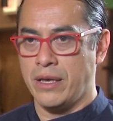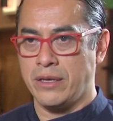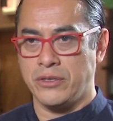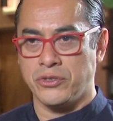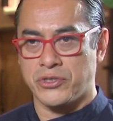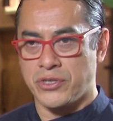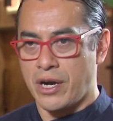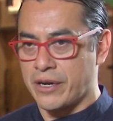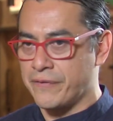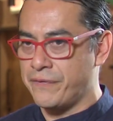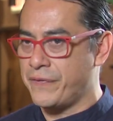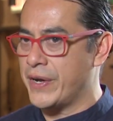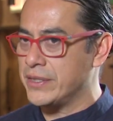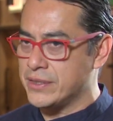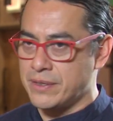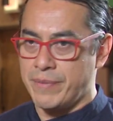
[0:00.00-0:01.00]
and you
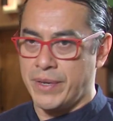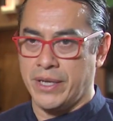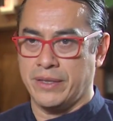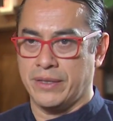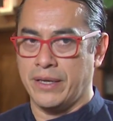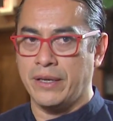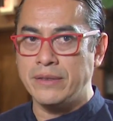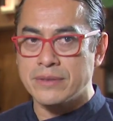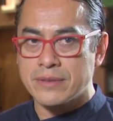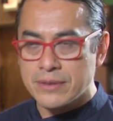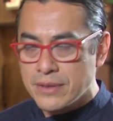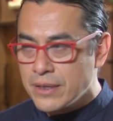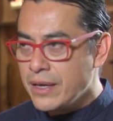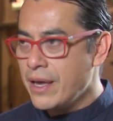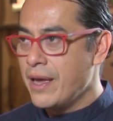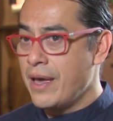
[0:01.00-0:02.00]
sacrifice so many things,
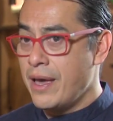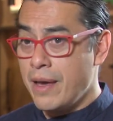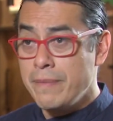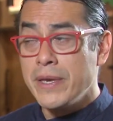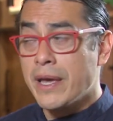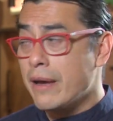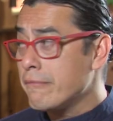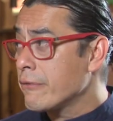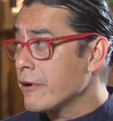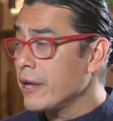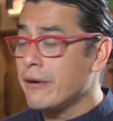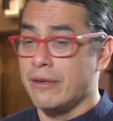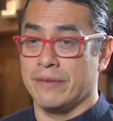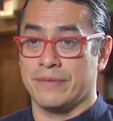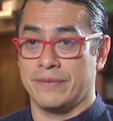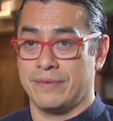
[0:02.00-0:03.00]
it becomes
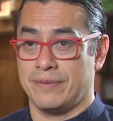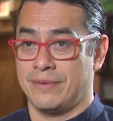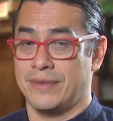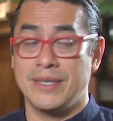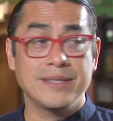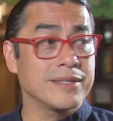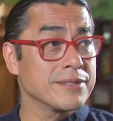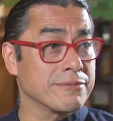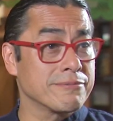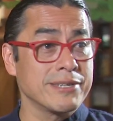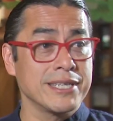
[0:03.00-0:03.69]
real. This is